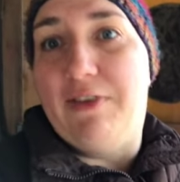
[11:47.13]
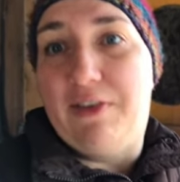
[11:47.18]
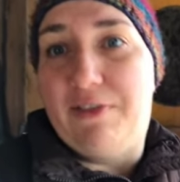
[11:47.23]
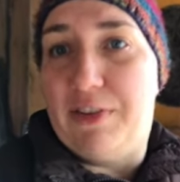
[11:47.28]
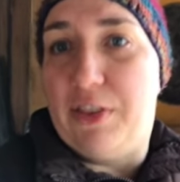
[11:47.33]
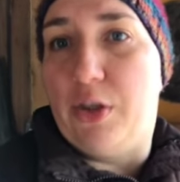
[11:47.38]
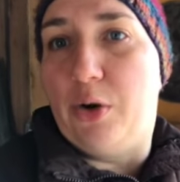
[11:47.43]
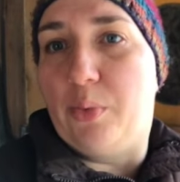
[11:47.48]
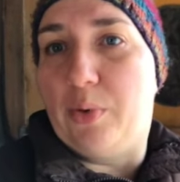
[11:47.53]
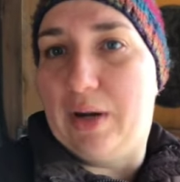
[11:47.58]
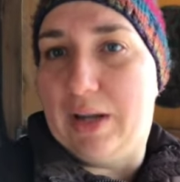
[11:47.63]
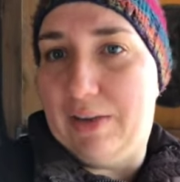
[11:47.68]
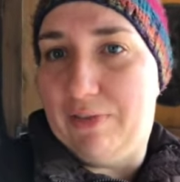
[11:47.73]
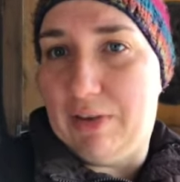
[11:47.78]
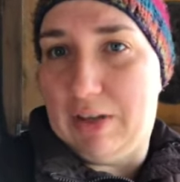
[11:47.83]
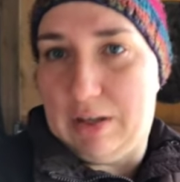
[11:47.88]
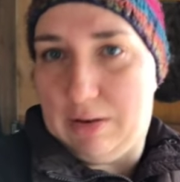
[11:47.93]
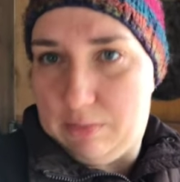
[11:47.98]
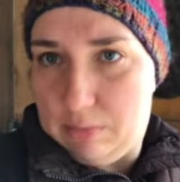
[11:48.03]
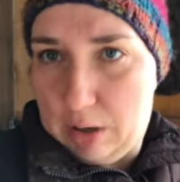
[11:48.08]
even though we're
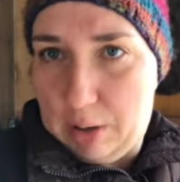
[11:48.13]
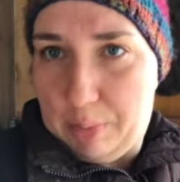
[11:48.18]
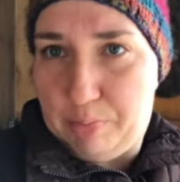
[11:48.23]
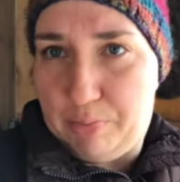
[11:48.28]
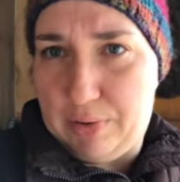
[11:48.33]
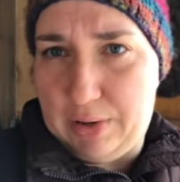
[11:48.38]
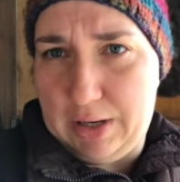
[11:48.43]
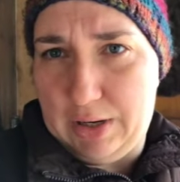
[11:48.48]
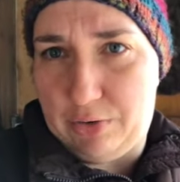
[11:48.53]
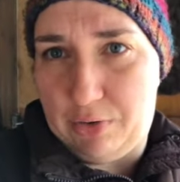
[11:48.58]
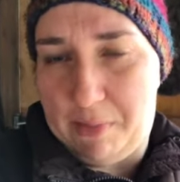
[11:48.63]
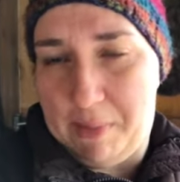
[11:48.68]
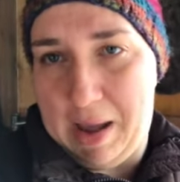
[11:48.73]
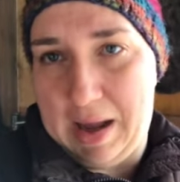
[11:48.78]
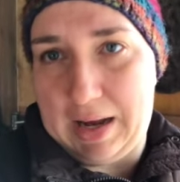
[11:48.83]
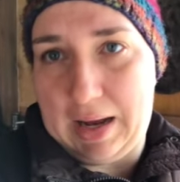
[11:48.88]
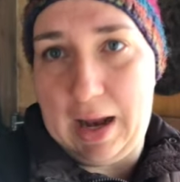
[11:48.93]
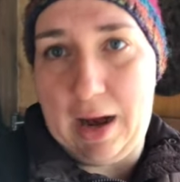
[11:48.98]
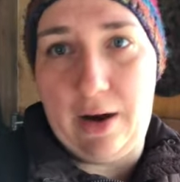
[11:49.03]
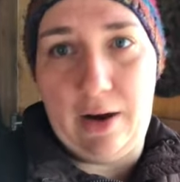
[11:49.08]
giving it a pretty
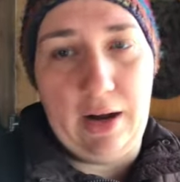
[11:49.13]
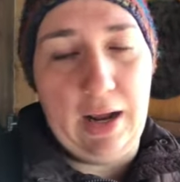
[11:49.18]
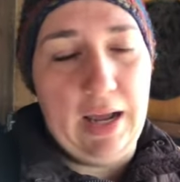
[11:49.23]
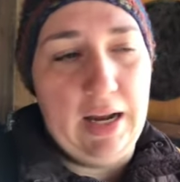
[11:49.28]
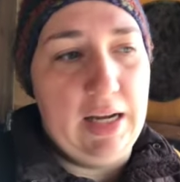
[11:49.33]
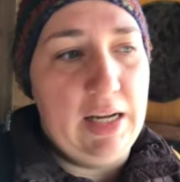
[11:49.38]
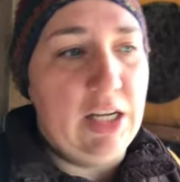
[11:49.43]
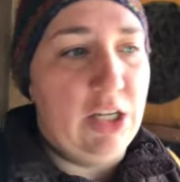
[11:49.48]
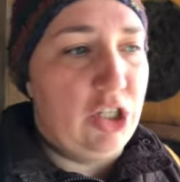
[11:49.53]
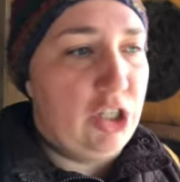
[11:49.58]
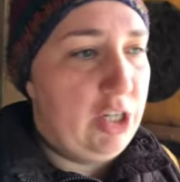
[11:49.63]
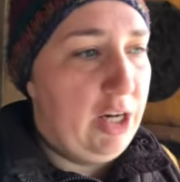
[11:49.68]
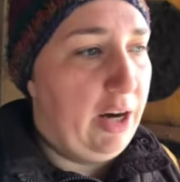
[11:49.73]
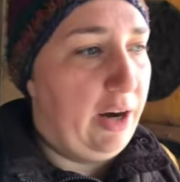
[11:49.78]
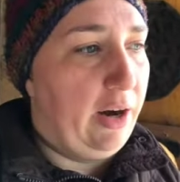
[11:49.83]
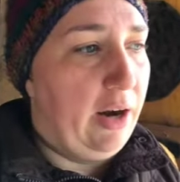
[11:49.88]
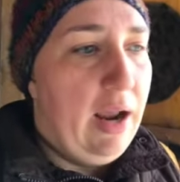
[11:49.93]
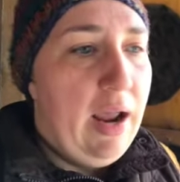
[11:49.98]
dramatic haircut each year.